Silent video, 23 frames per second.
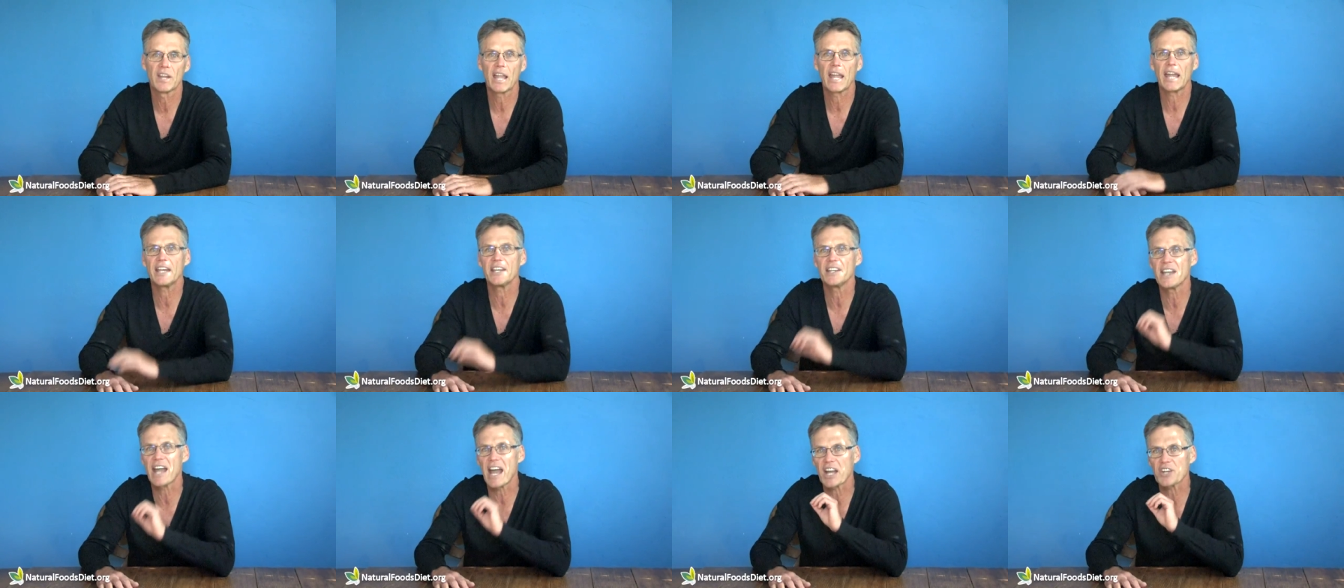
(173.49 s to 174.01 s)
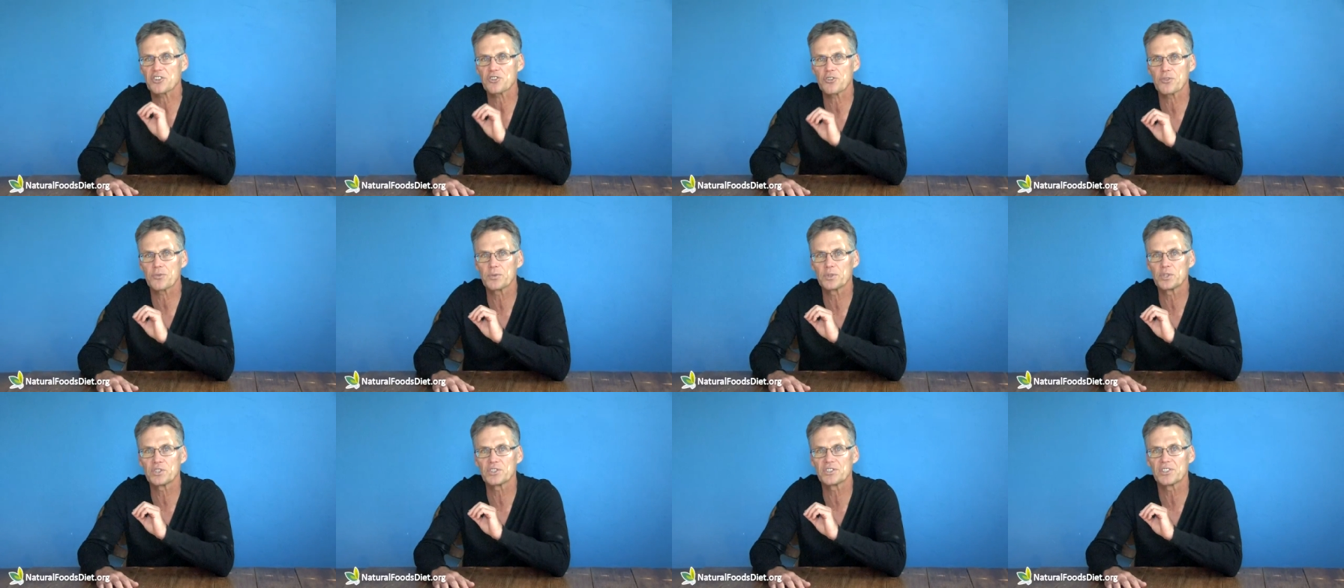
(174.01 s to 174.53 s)
A natural
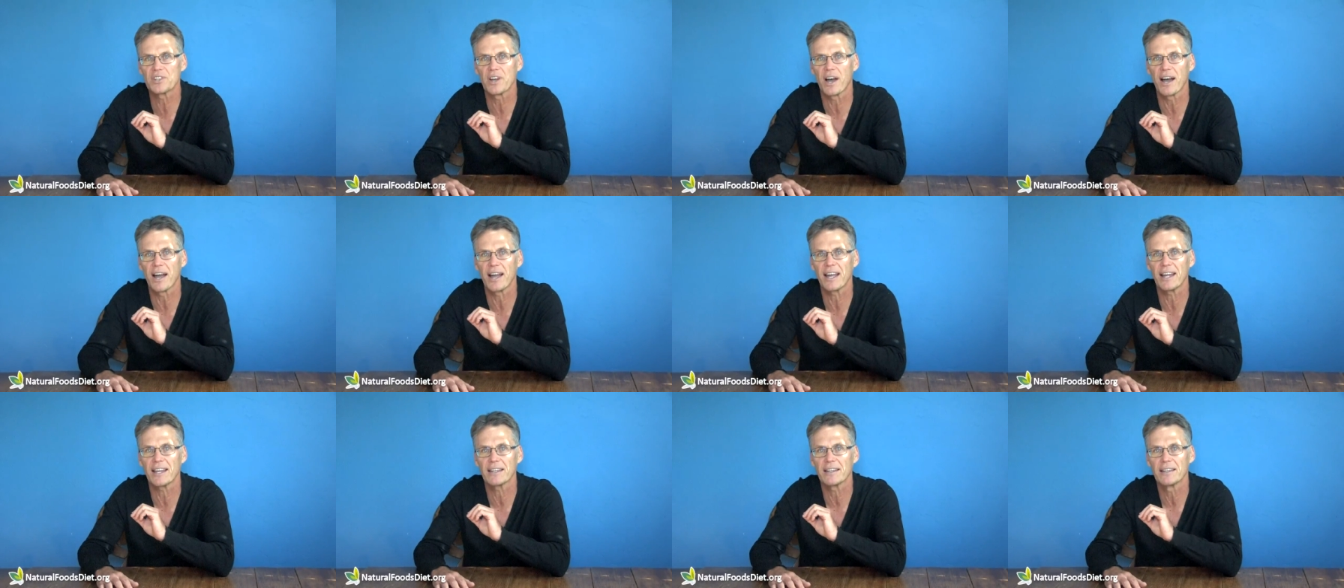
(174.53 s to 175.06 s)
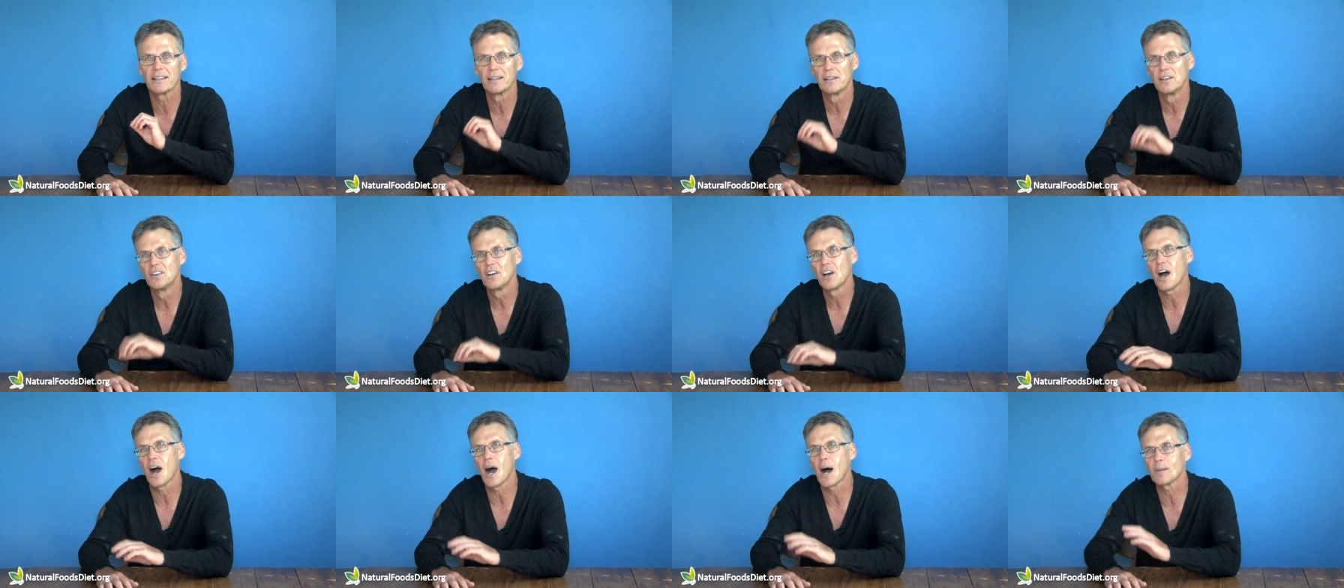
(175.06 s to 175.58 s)
foods diet,
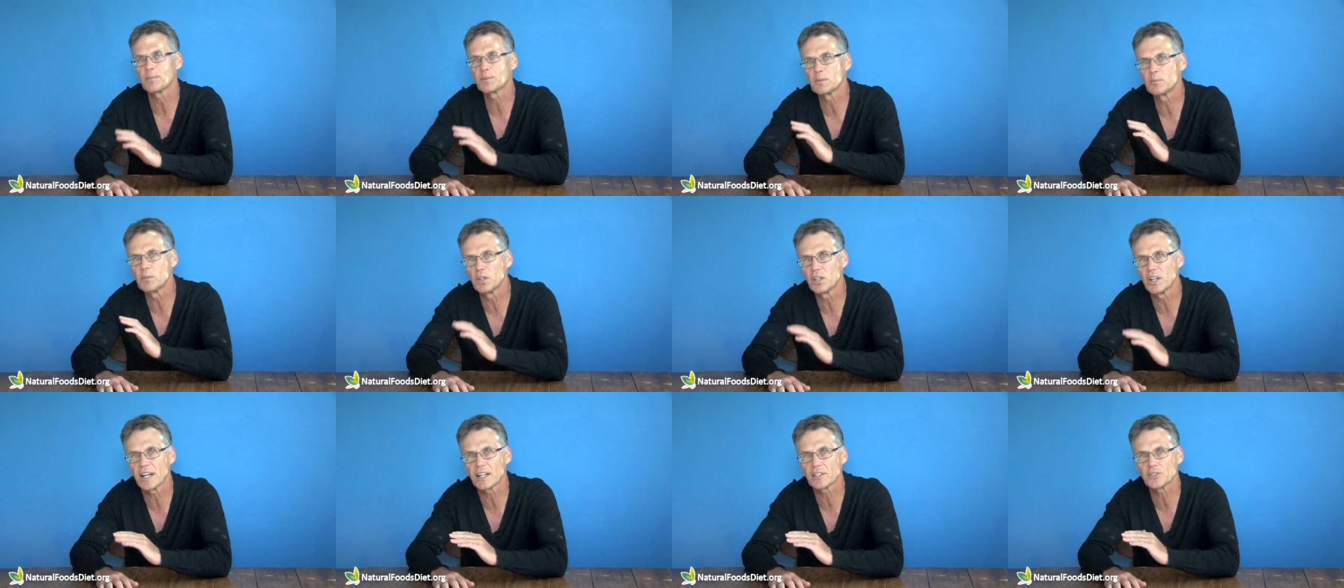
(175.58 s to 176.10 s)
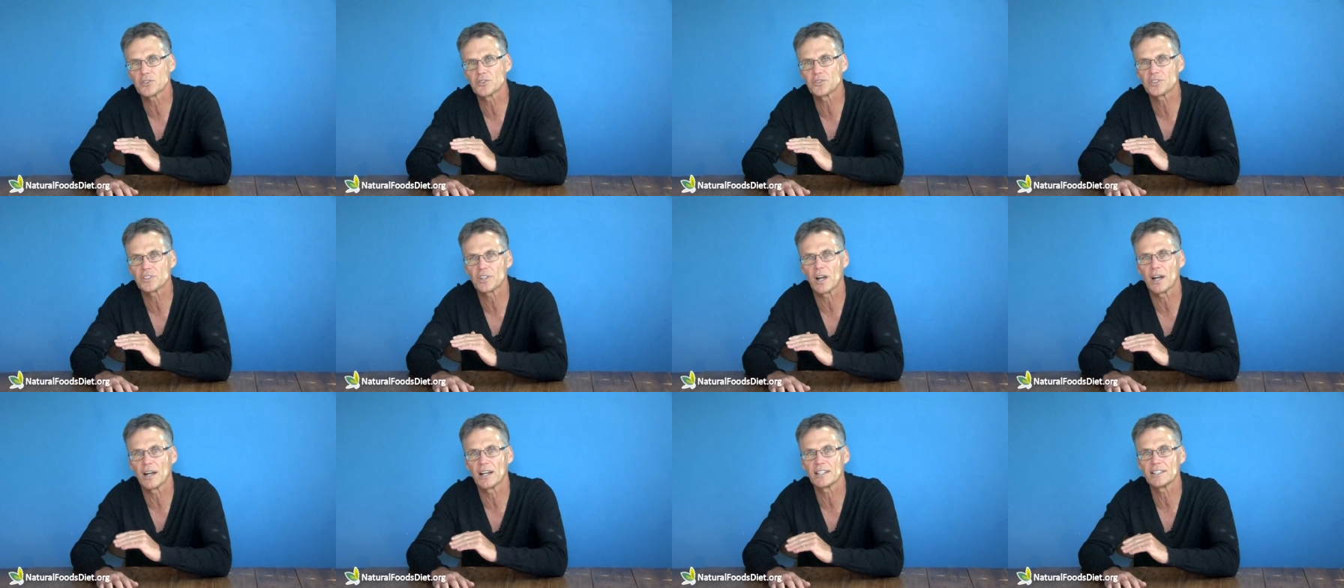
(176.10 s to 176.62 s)
optimal
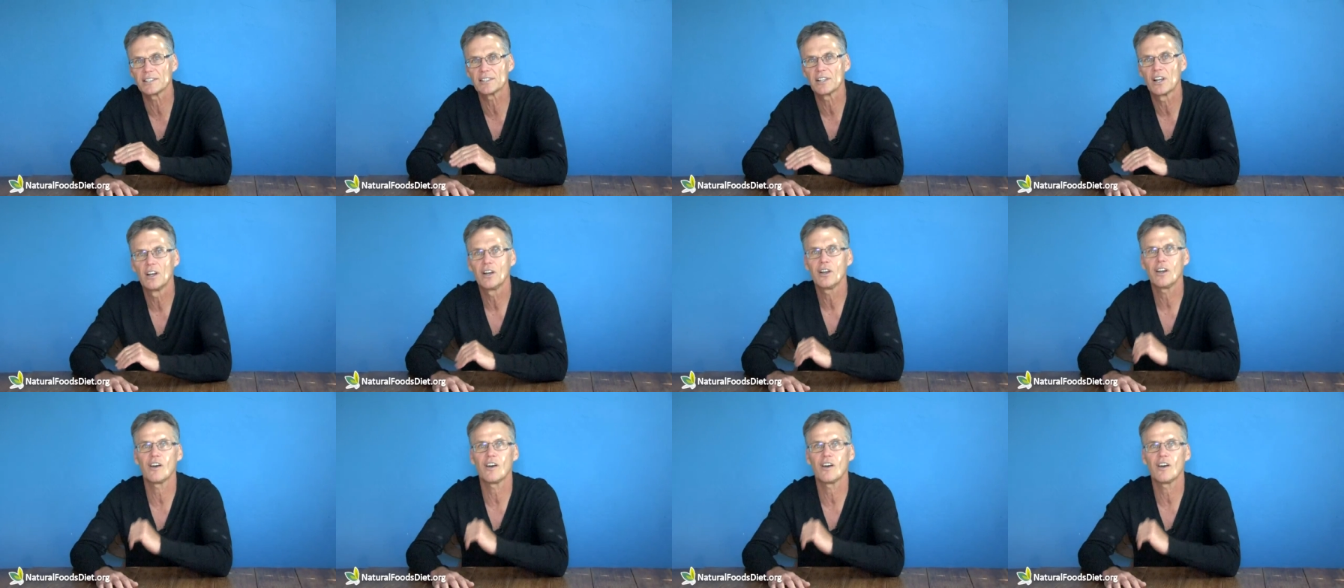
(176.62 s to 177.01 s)
exercise,